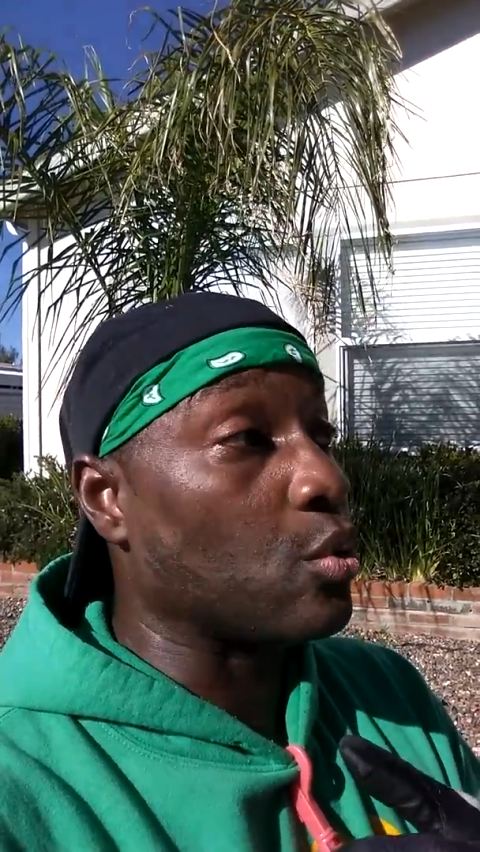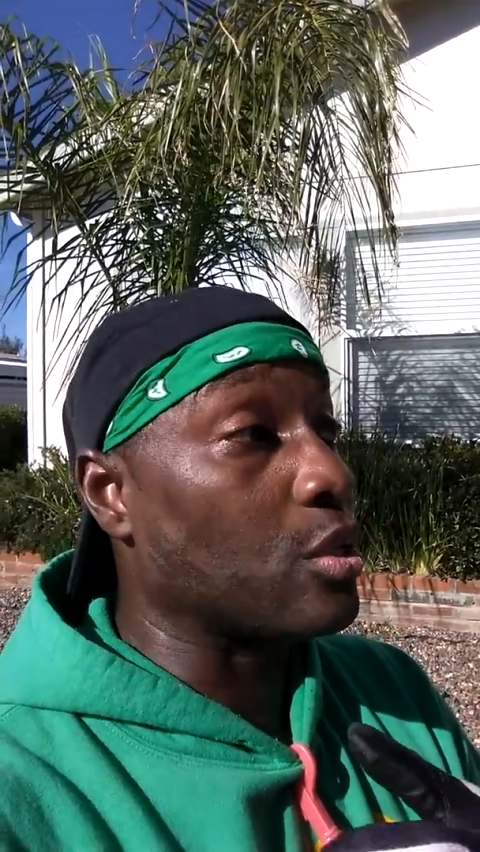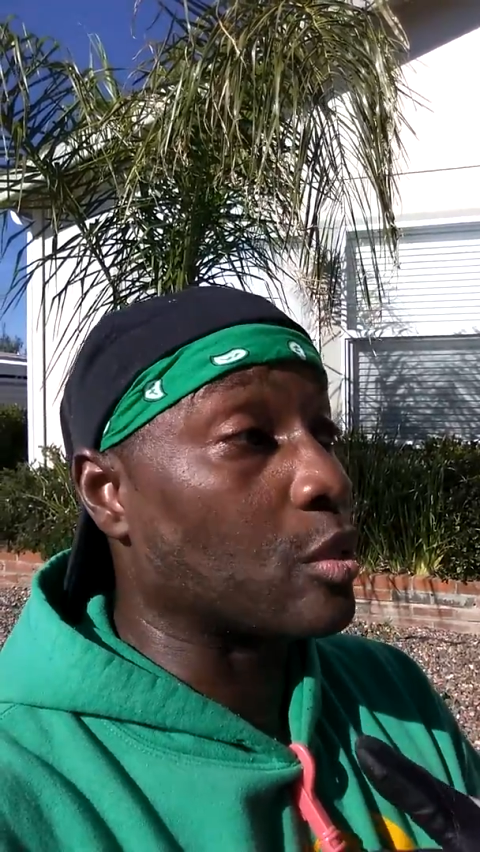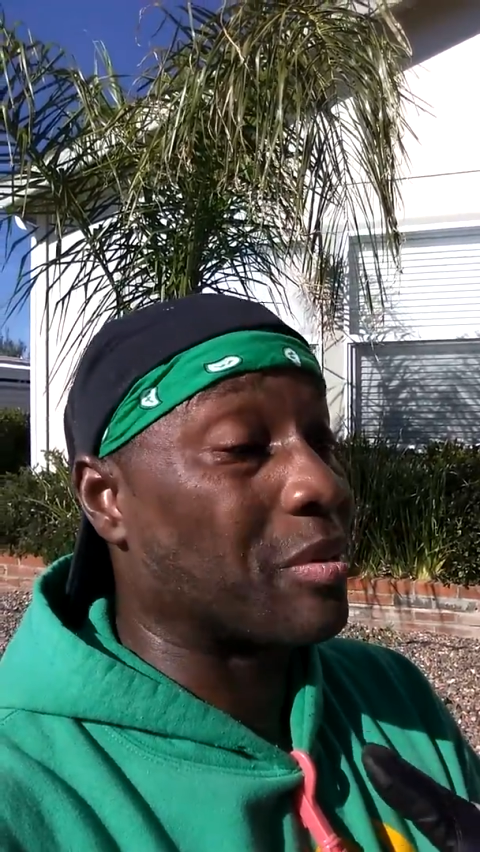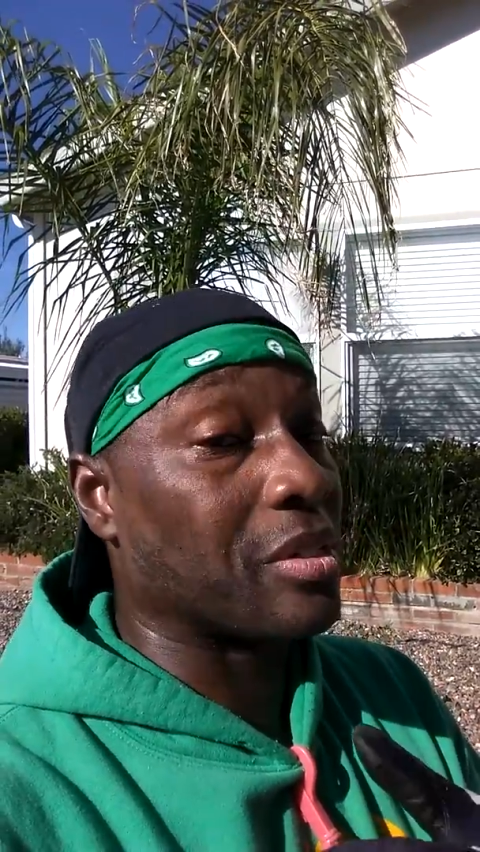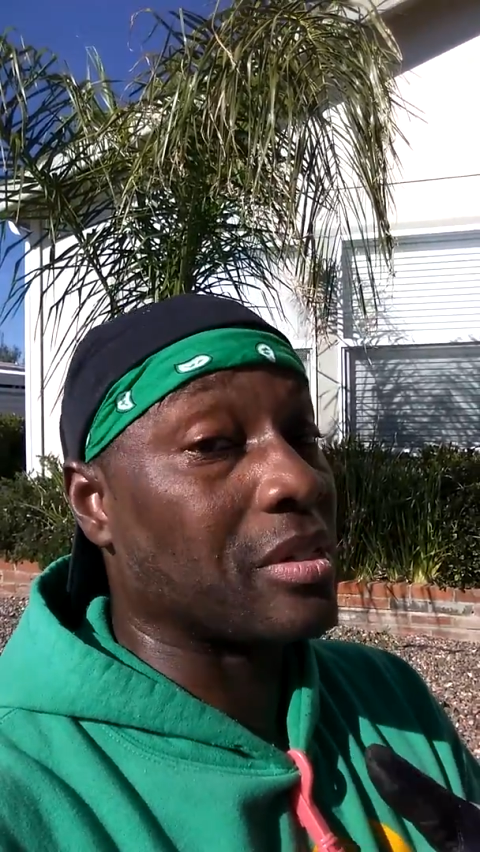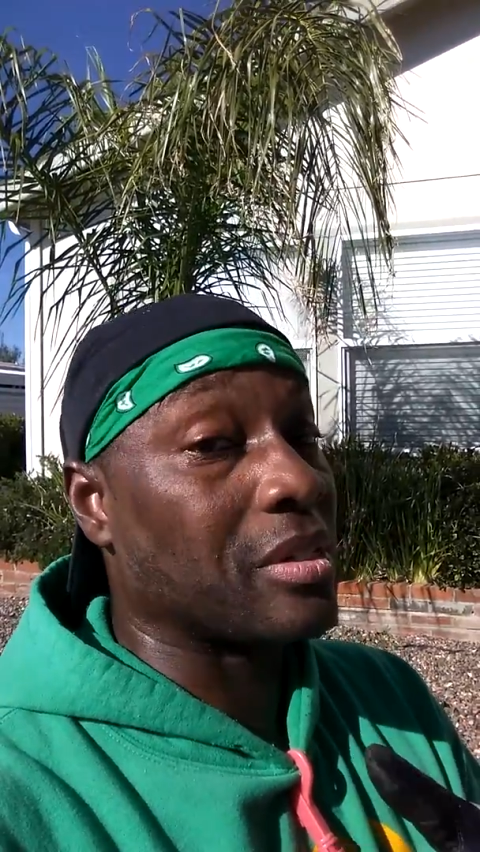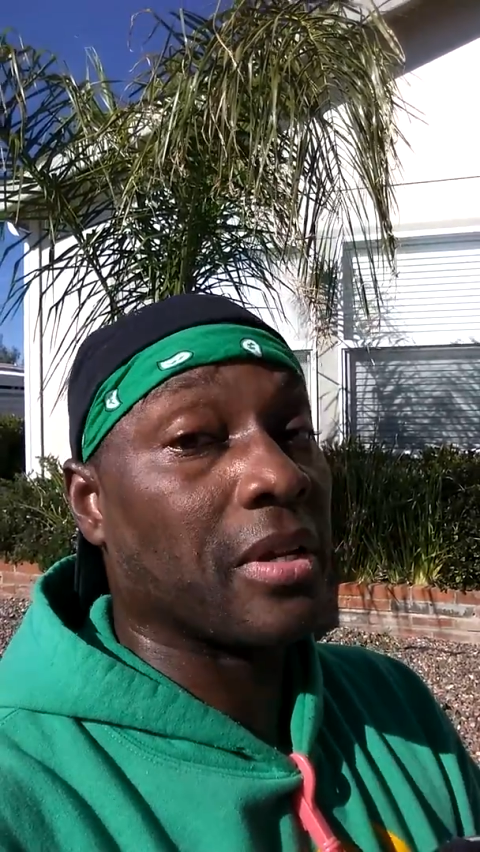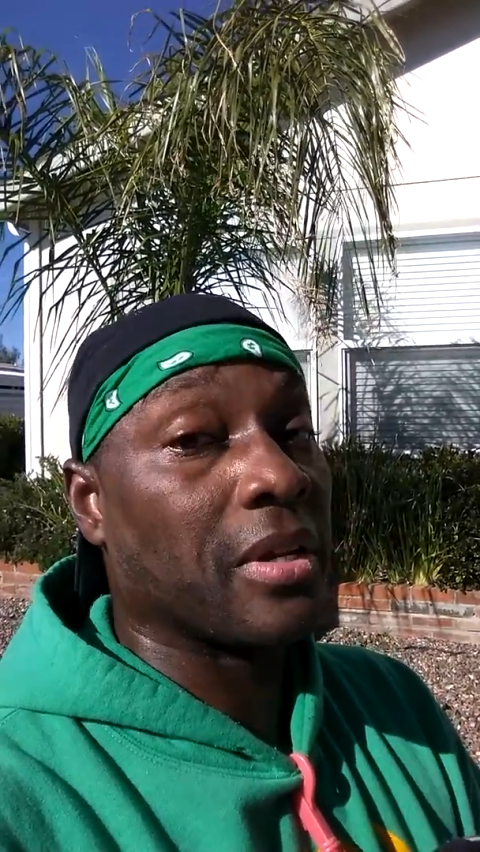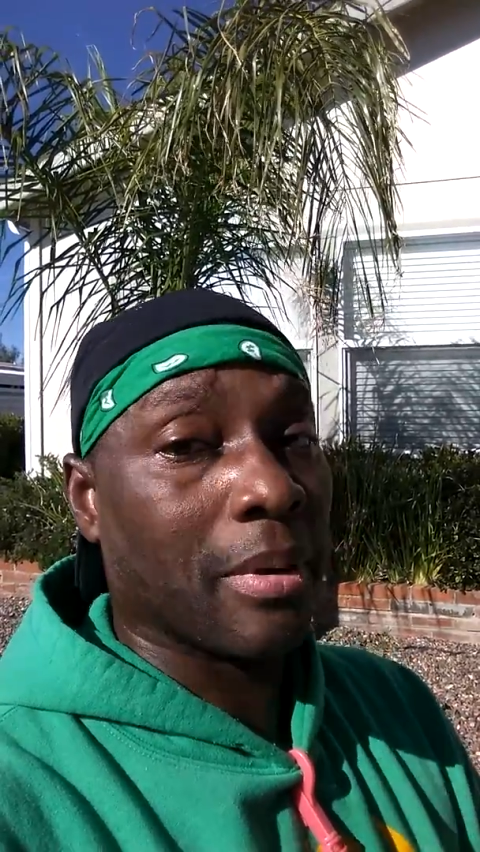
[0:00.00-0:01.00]

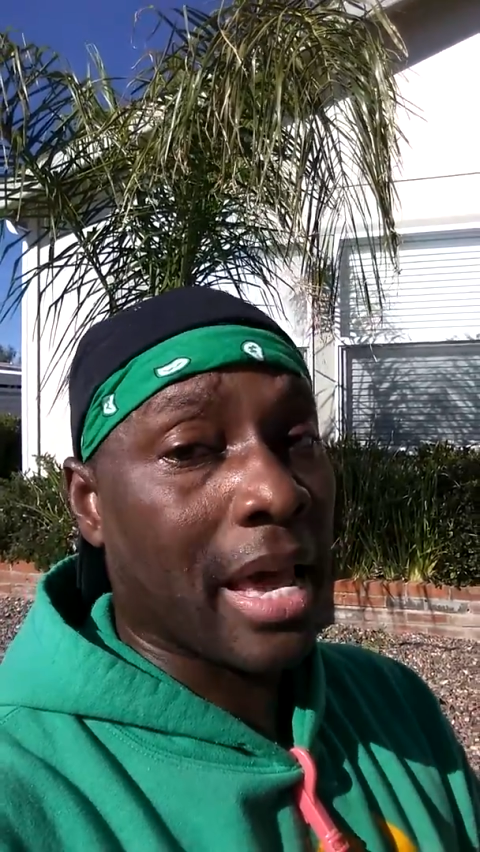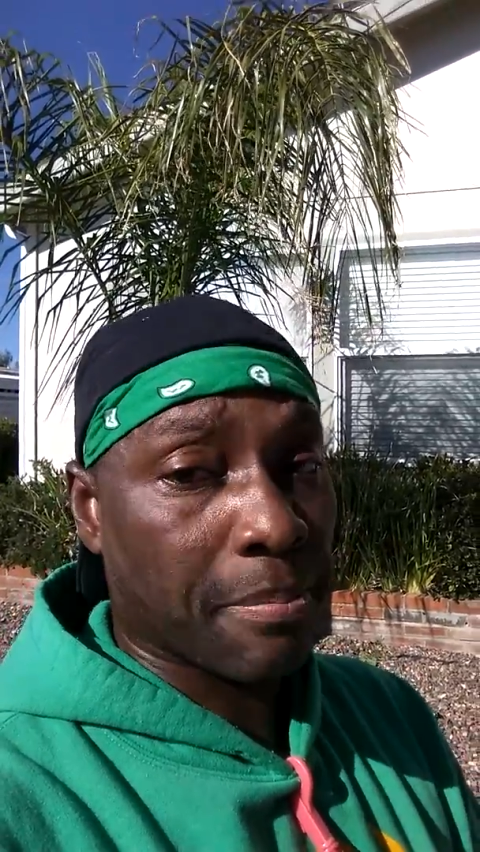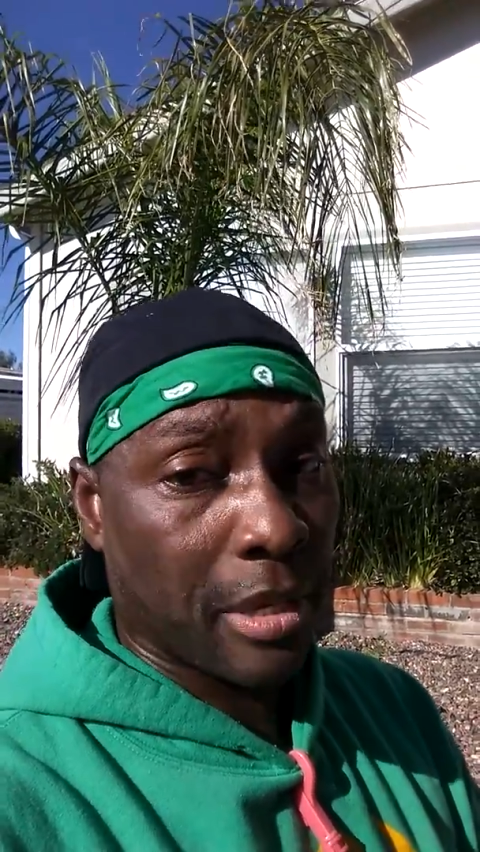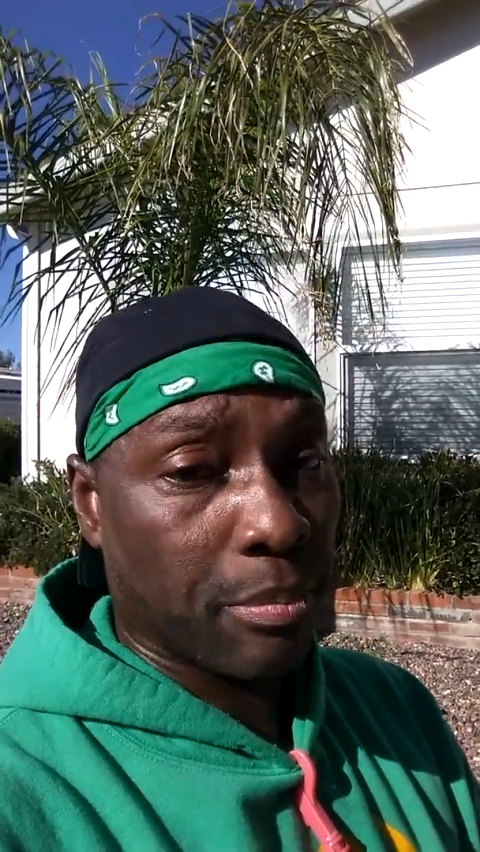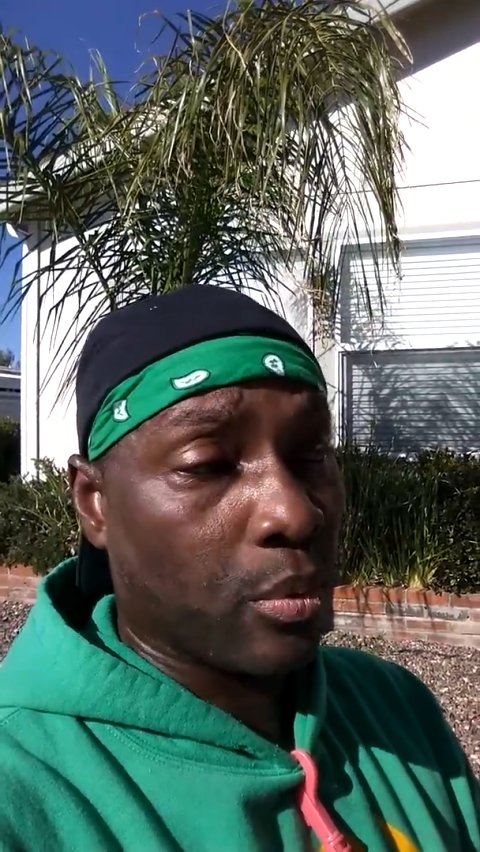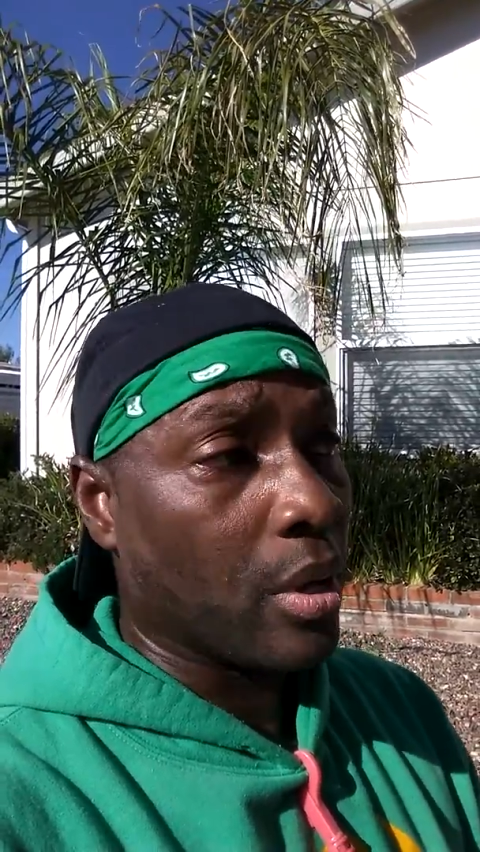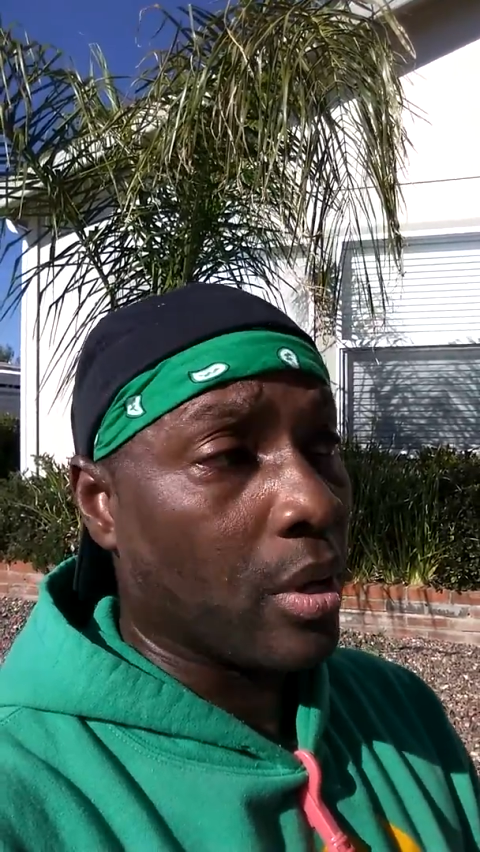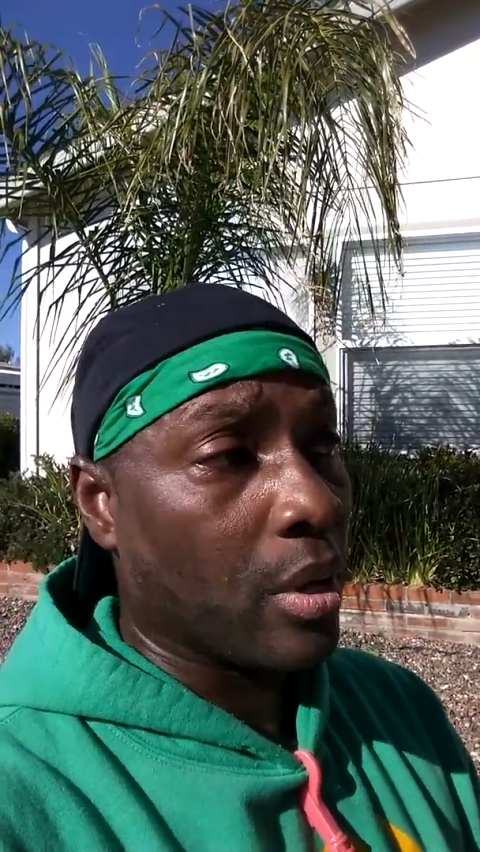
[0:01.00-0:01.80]
specific to black people